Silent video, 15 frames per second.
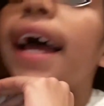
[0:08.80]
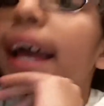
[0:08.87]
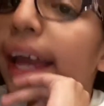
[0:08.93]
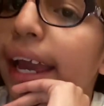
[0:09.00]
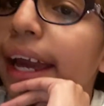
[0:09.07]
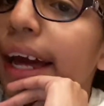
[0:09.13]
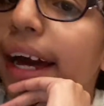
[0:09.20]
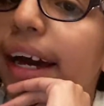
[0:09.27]

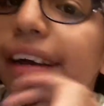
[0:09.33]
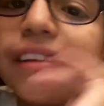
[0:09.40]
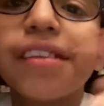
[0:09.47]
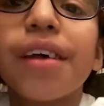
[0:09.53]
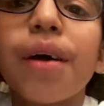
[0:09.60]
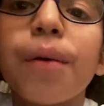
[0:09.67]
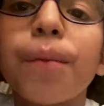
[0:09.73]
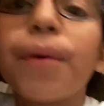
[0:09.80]
Hey guys,
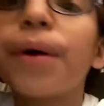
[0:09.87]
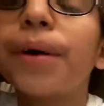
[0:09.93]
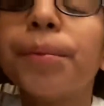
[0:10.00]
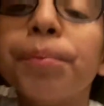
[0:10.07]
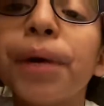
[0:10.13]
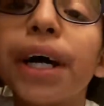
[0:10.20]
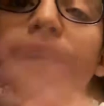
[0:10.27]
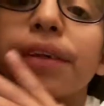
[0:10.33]

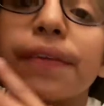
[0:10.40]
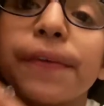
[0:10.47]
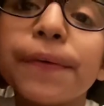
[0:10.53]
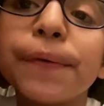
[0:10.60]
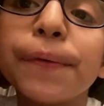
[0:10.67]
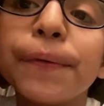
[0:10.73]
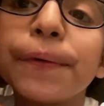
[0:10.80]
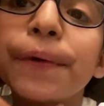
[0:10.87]
welcome back
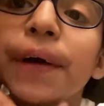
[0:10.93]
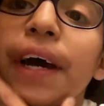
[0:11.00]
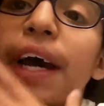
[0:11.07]
to